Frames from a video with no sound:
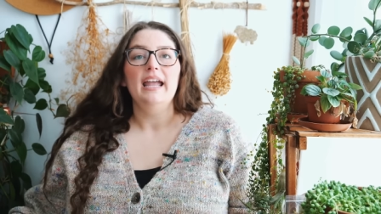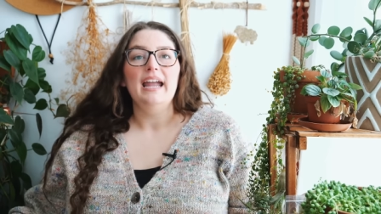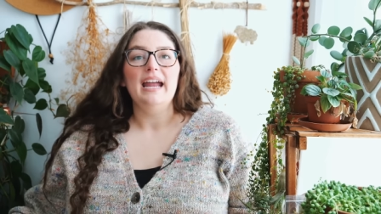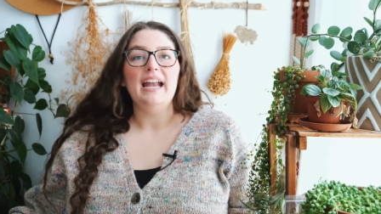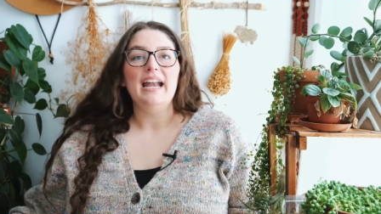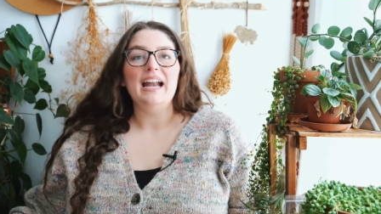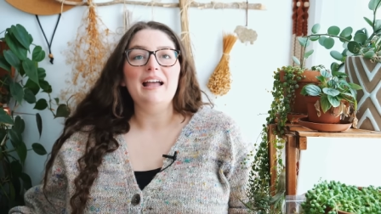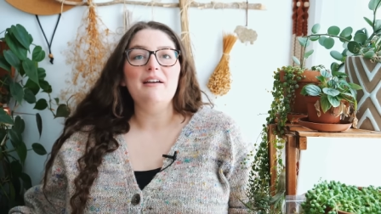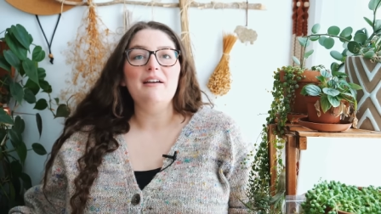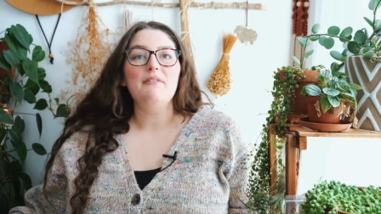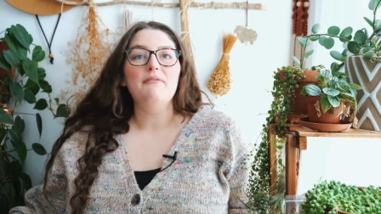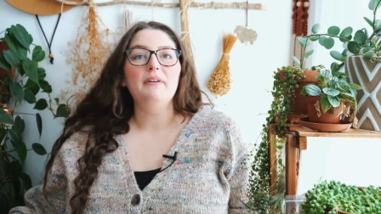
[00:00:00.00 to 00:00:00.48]

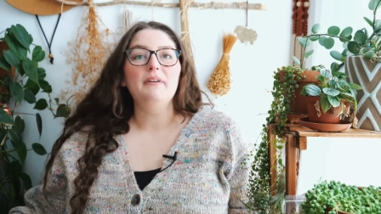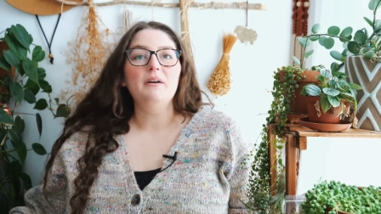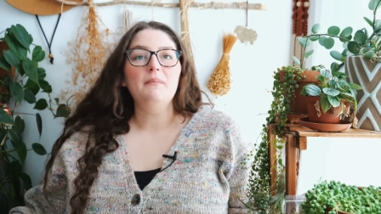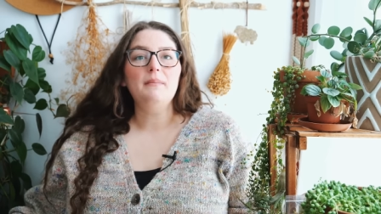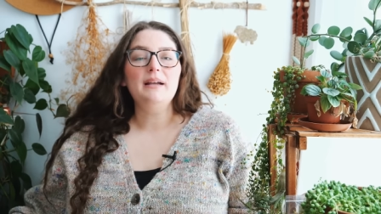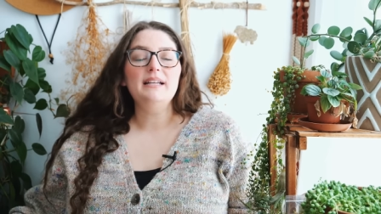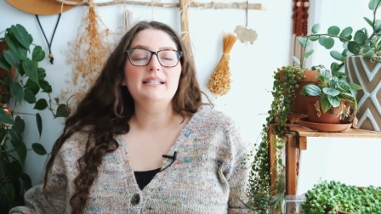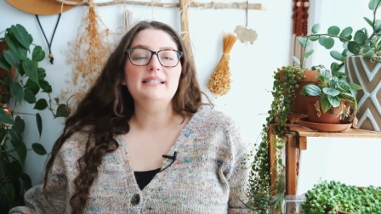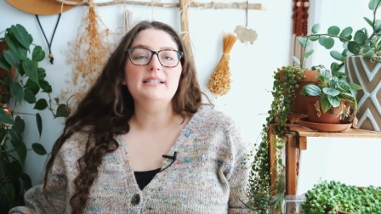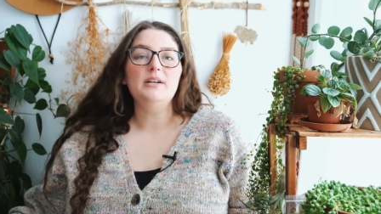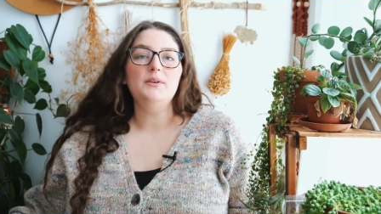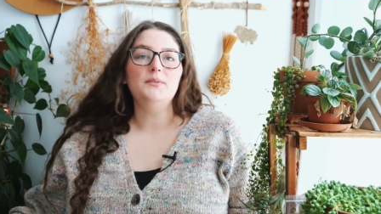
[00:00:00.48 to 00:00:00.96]
And I have found
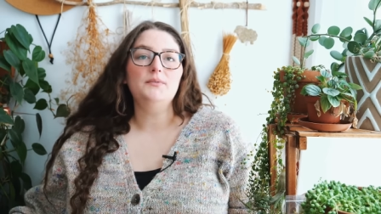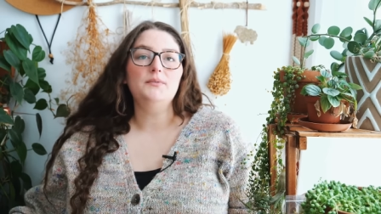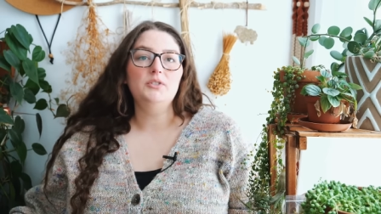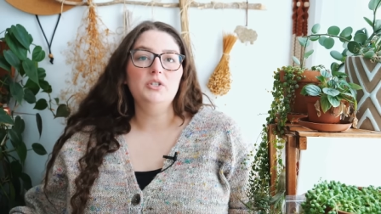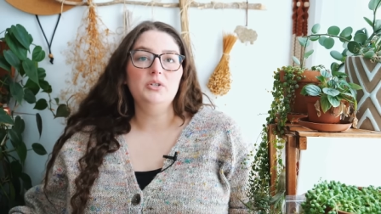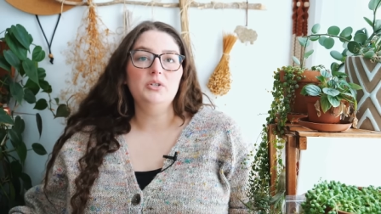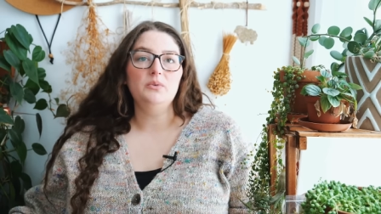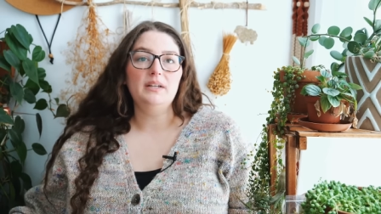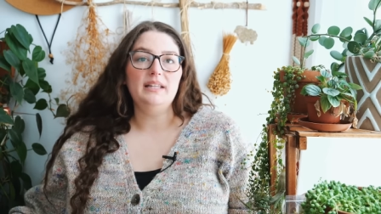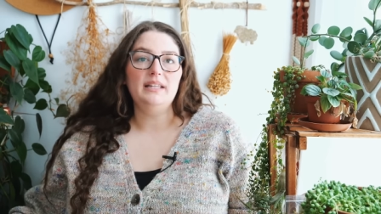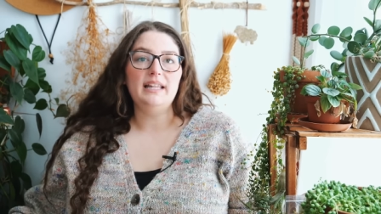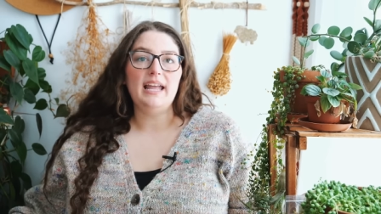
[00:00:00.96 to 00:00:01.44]
myself
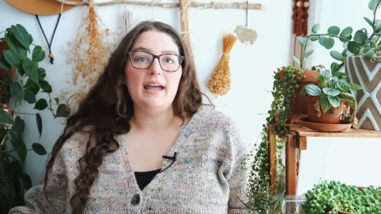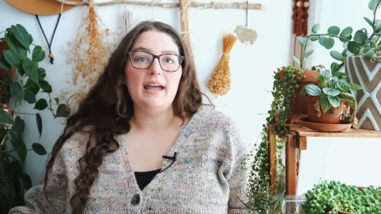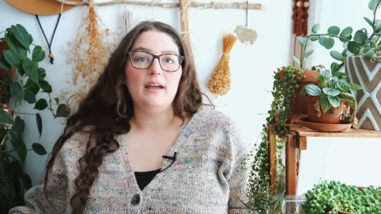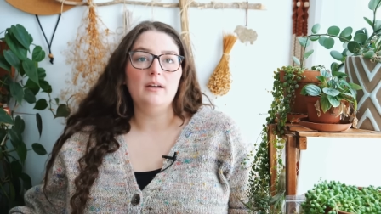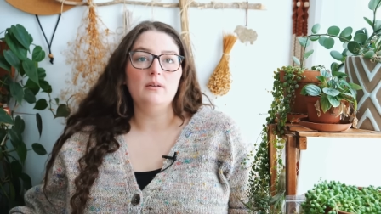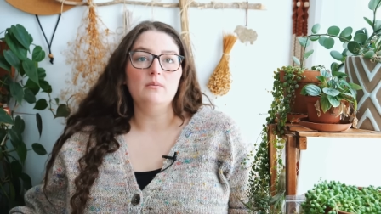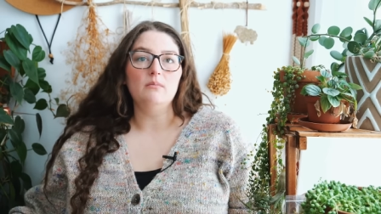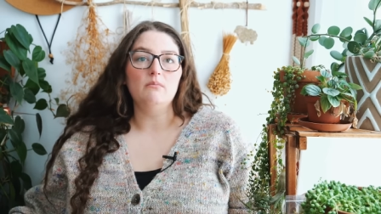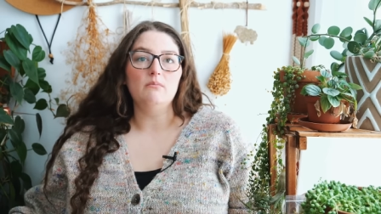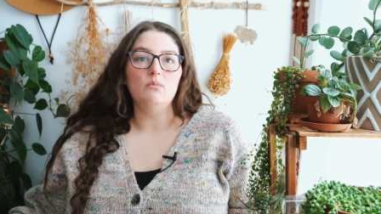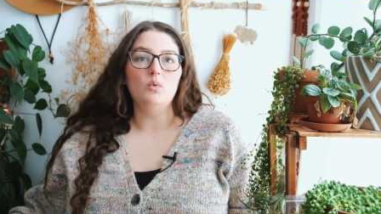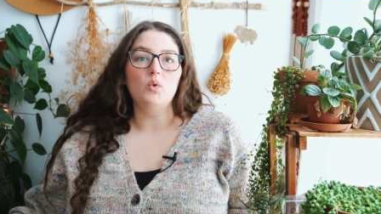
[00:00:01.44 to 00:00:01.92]
doing that
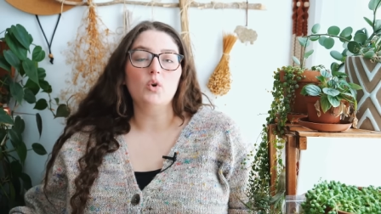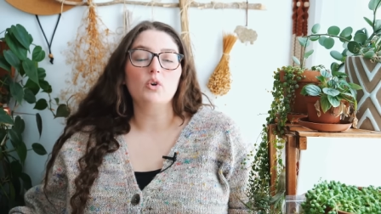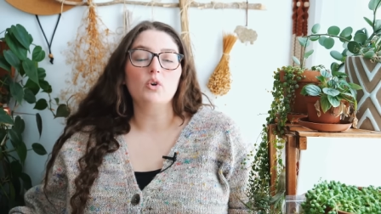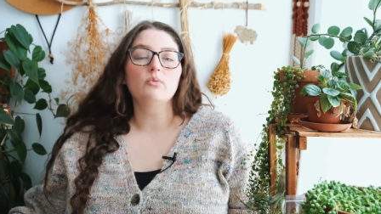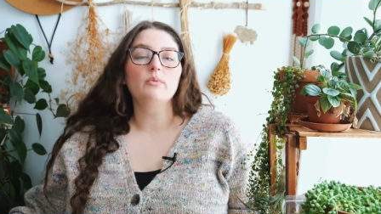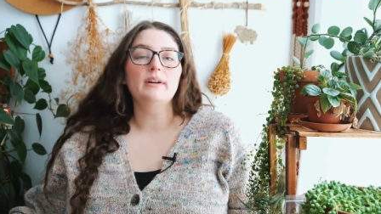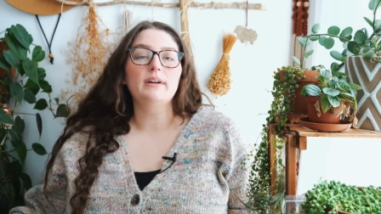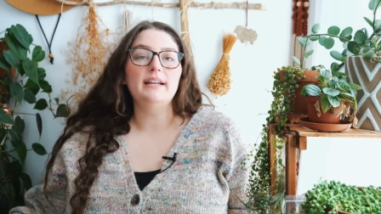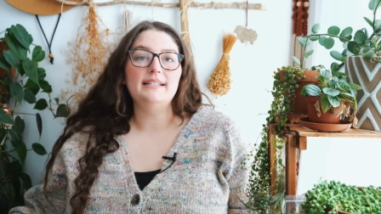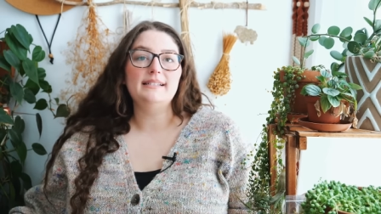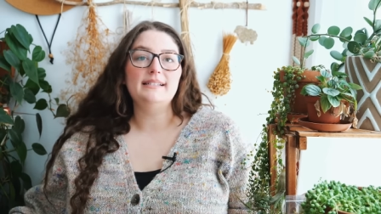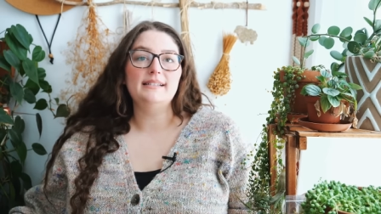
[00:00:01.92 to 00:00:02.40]
more
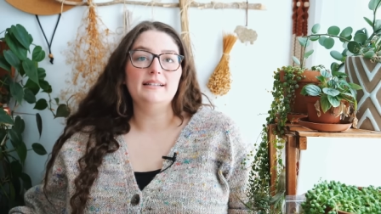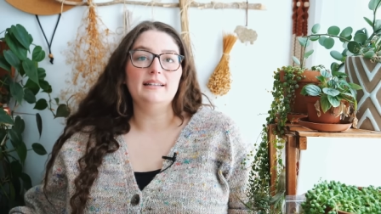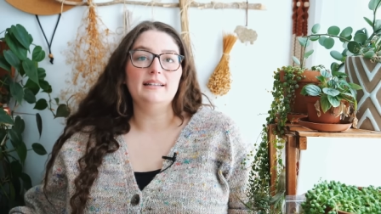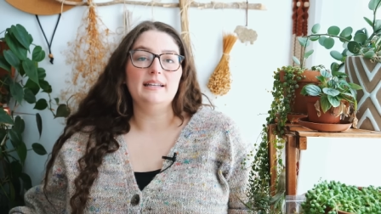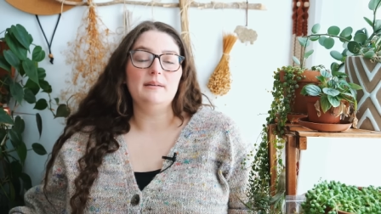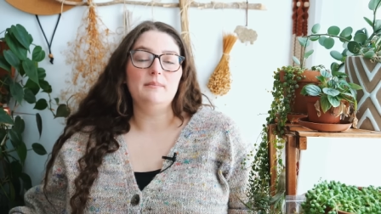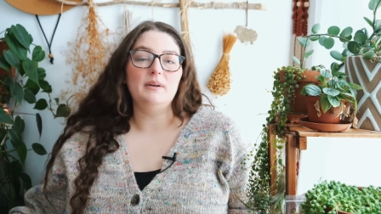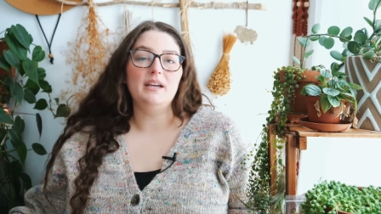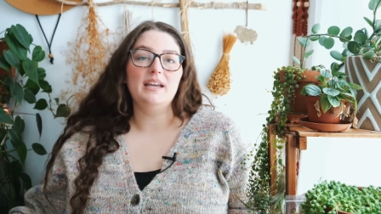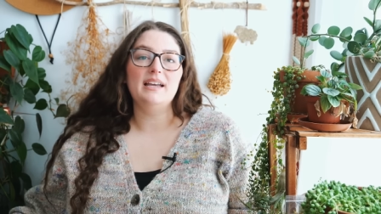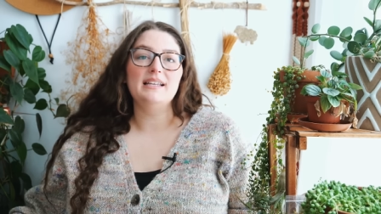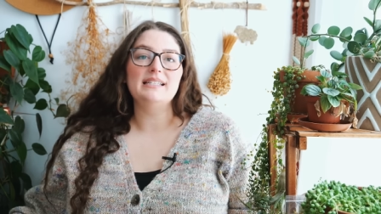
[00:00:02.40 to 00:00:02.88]
recently
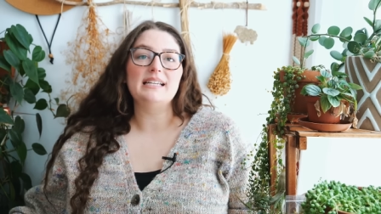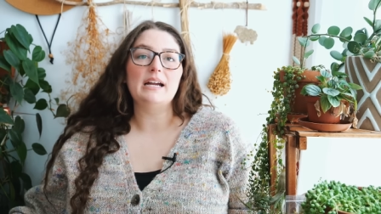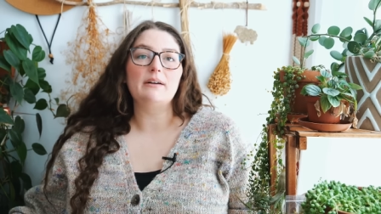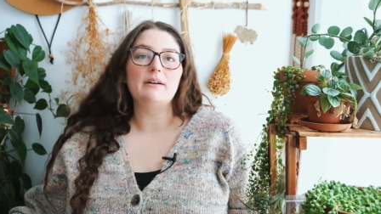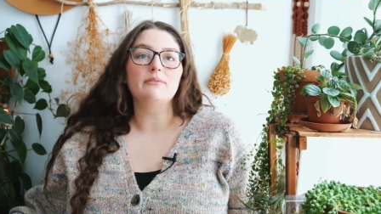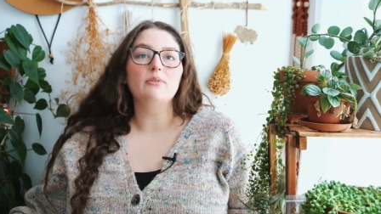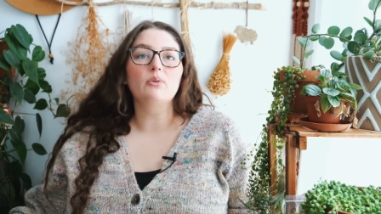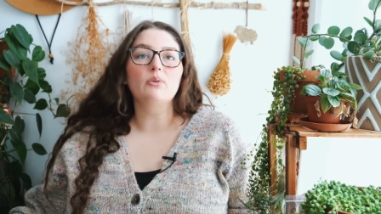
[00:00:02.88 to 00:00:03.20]
because I've